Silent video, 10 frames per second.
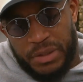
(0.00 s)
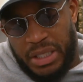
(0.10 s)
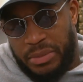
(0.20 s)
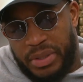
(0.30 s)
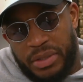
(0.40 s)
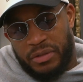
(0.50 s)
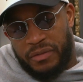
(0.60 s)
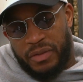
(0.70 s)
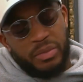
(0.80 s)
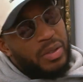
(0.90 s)
Can't no
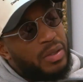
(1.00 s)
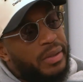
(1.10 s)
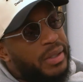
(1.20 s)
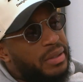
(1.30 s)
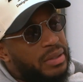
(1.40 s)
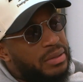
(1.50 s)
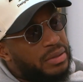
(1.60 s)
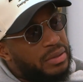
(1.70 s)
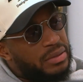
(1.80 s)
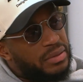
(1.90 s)
football right
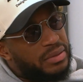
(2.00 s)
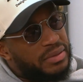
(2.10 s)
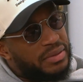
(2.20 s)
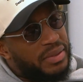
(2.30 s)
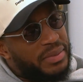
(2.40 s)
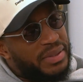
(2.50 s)
now, so.